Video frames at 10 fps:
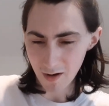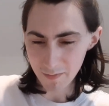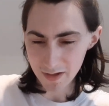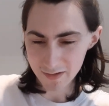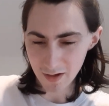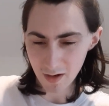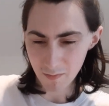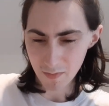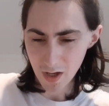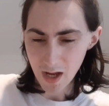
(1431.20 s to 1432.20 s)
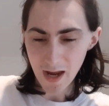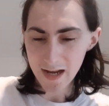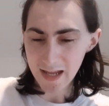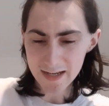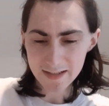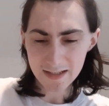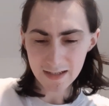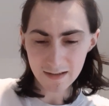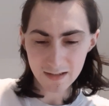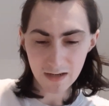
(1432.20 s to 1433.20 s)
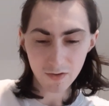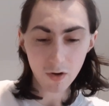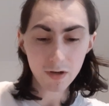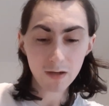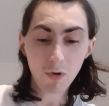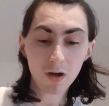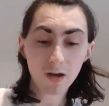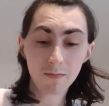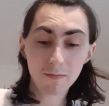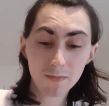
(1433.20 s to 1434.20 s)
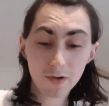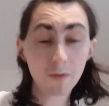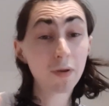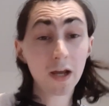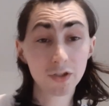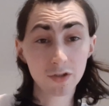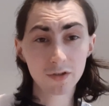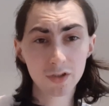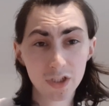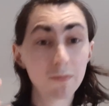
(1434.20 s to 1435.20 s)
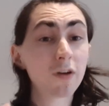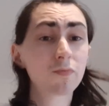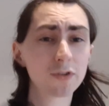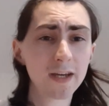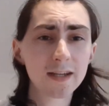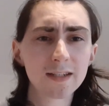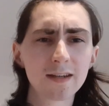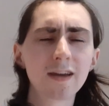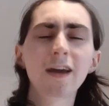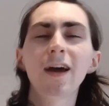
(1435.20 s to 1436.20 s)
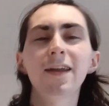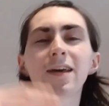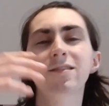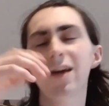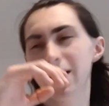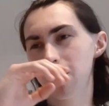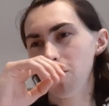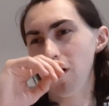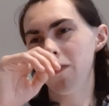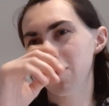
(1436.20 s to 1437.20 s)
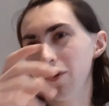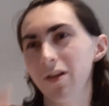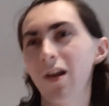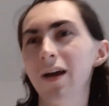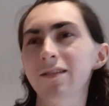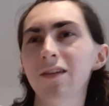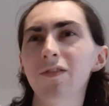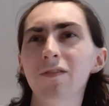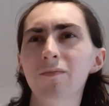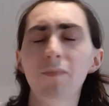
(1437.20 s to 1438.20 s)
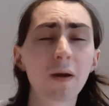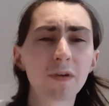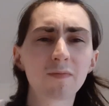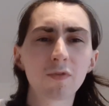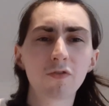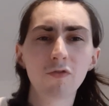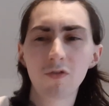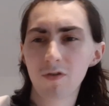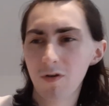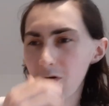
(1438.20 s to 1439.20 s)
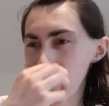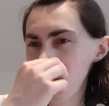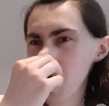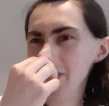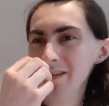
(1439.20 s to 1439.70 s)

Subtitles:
Is a lady is given only one complexion, she must protect it, and that's like I think one of the lines given by Miss McGraw or Miss